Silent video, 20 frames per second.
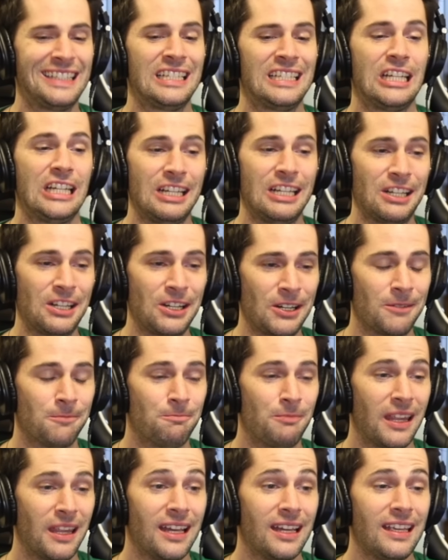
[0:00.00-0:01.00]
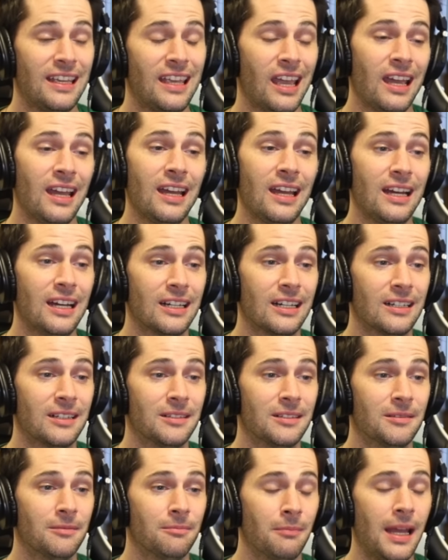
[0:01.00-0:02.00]
here. Yeah,
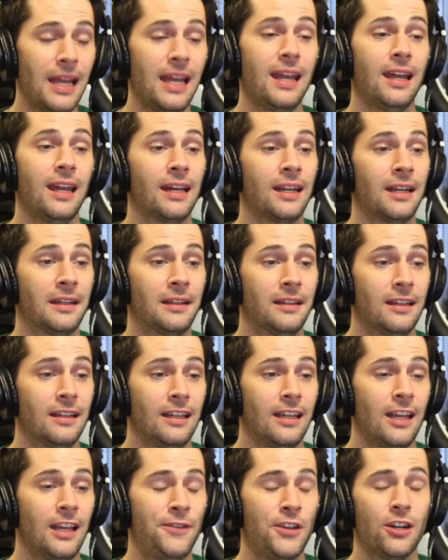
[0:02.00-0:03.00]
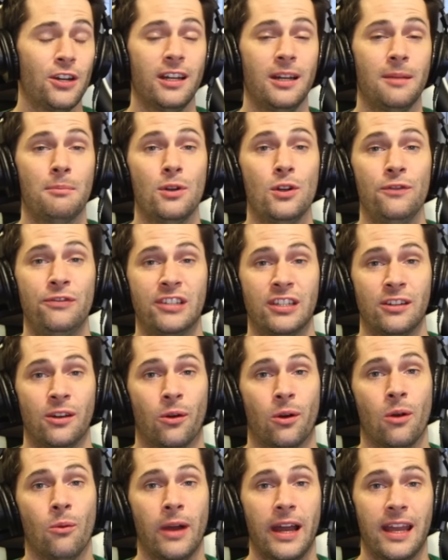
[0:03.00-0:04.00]
man. If you're gonna move to
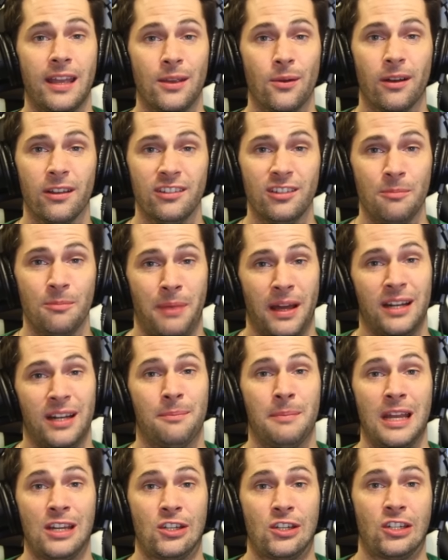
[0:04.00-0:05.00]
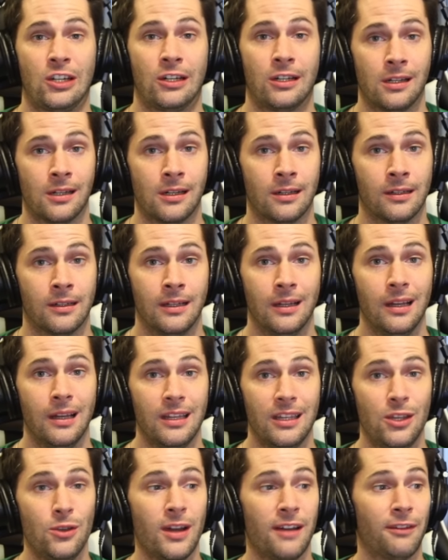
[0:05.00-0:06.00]
Norway, you also better make sure
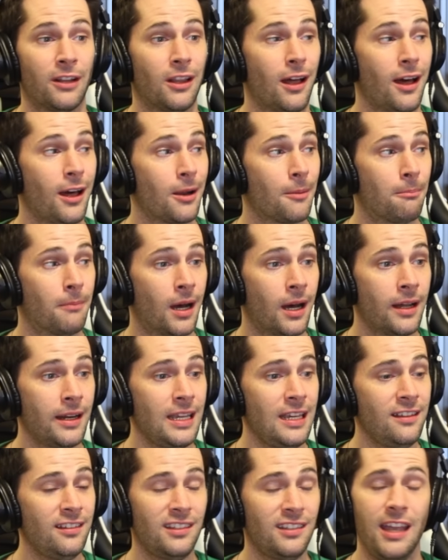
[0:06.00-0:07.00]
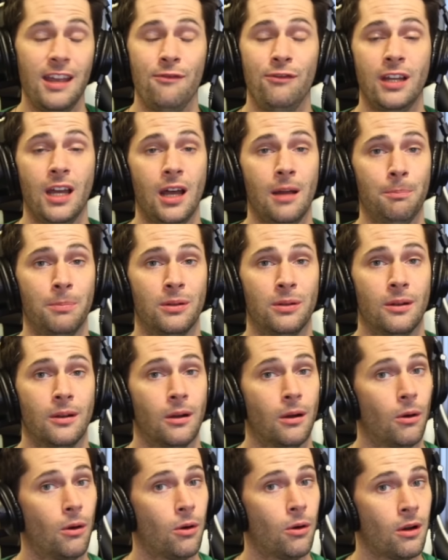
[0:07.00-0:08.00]
you have a lot of money saved up,
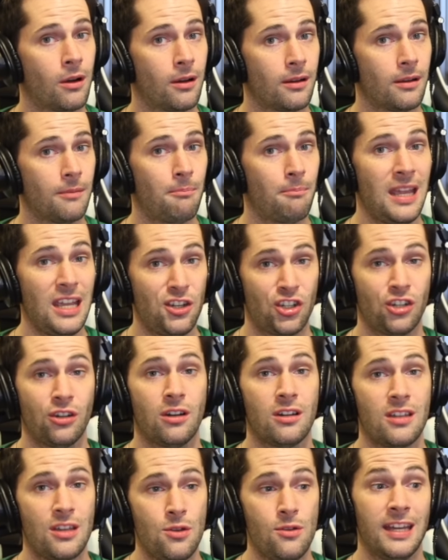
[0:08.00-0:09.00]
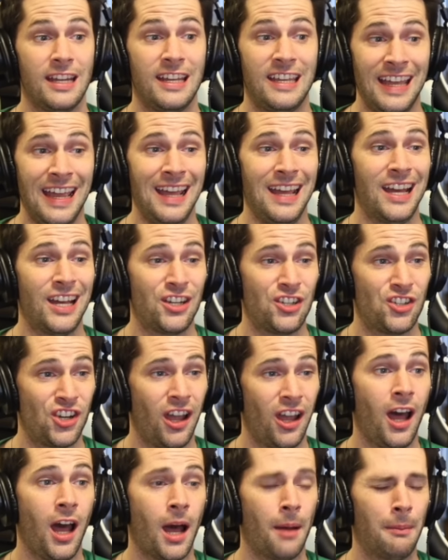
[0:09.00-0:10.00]
or make sure you can get a
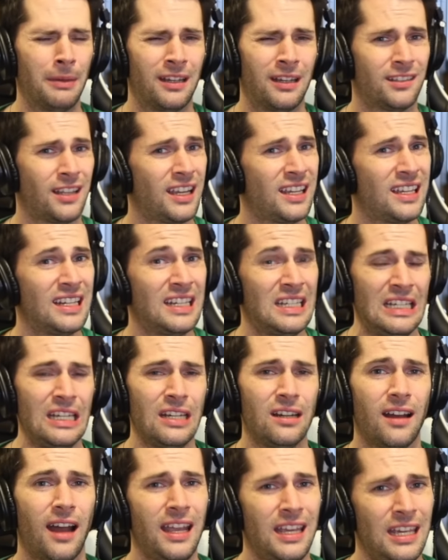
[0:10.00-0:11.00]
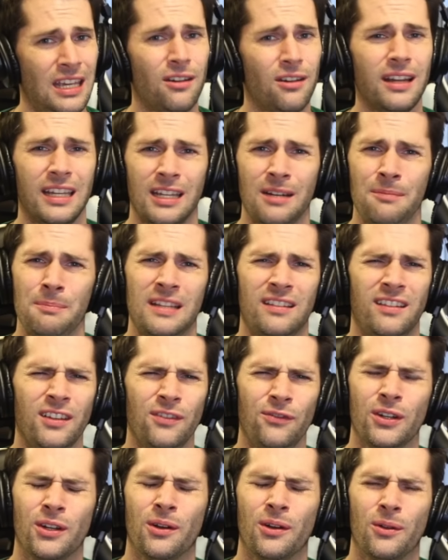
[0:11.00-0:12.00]
job, because I hear it can be
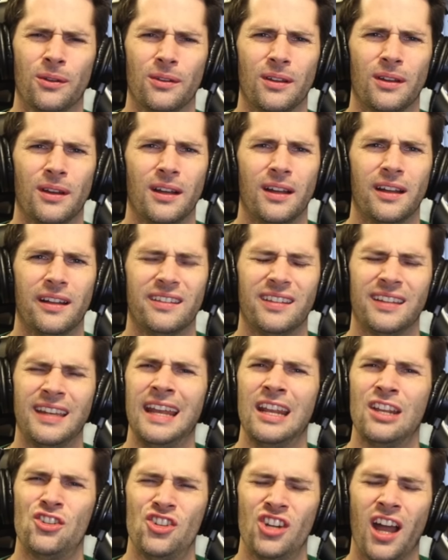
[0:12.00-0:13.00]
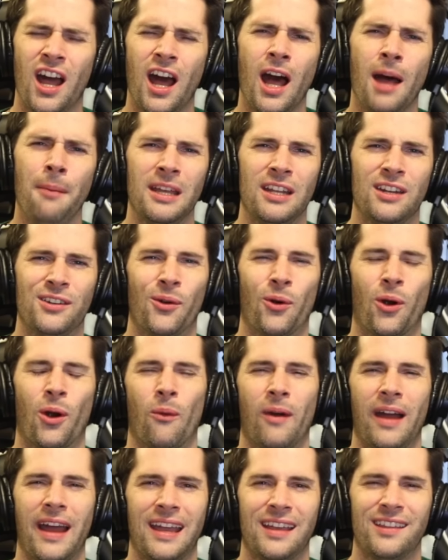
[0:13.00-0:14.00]
difficult to get a job in
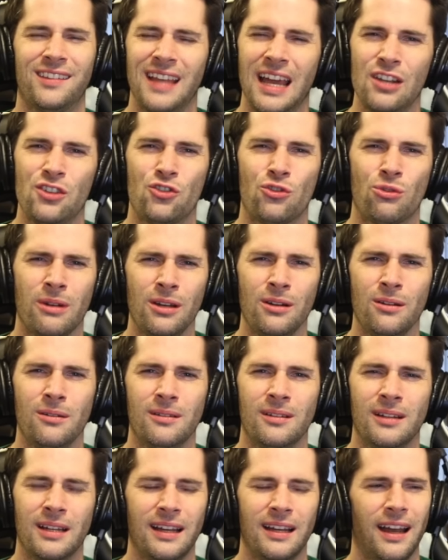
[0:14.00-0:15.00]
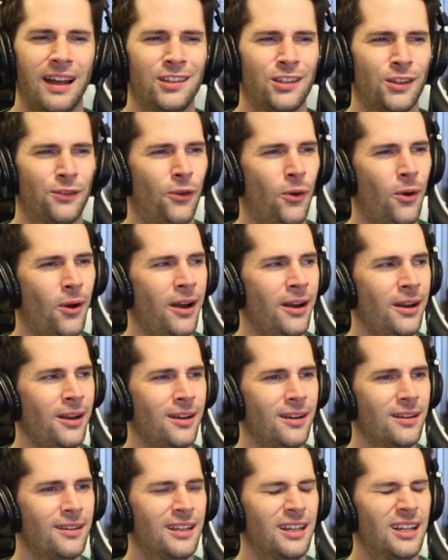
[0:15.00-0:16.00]
Norway. Is that true? As a
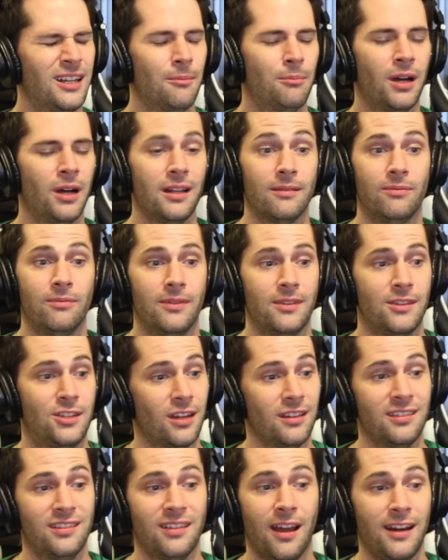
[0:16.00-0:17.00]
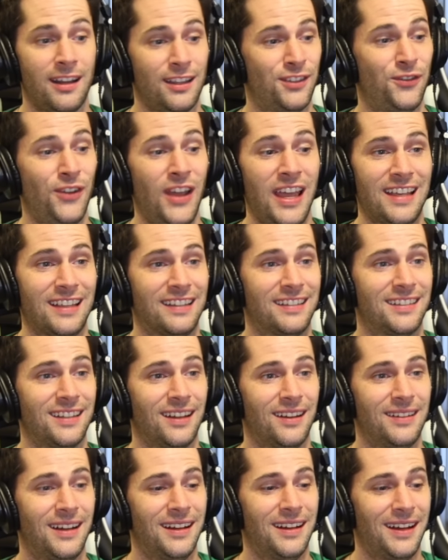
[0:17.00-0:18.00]
foreigner? But just on its face,
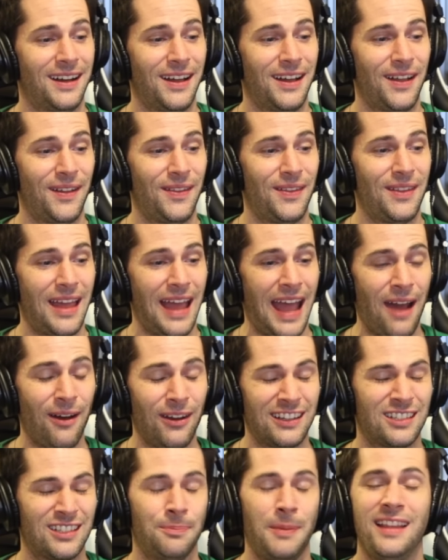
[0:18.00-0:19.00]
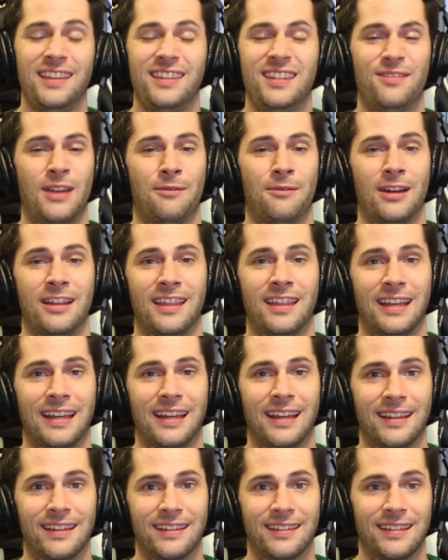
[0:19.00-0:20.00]
how expensive everything
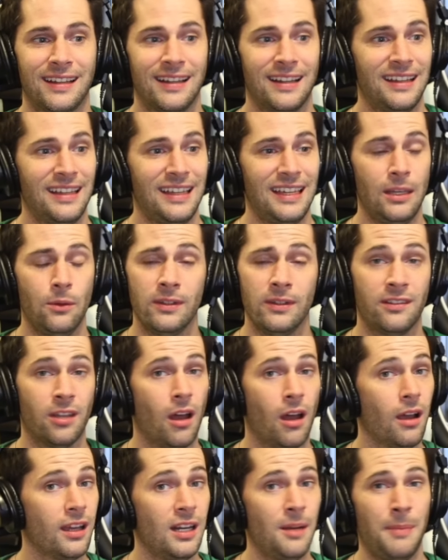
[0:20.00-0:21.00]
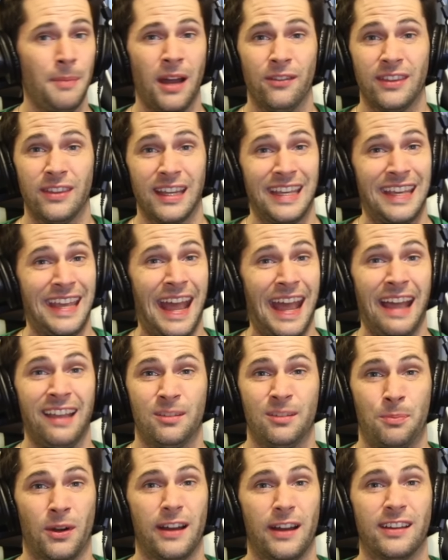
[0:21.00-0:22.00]
is, he was talking about the gas
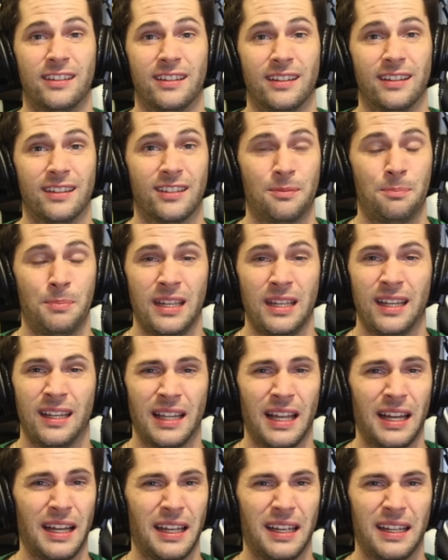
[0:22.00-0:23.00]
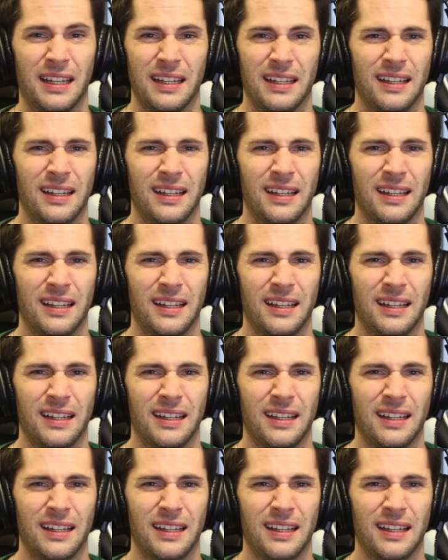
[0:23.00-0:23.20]
prices being like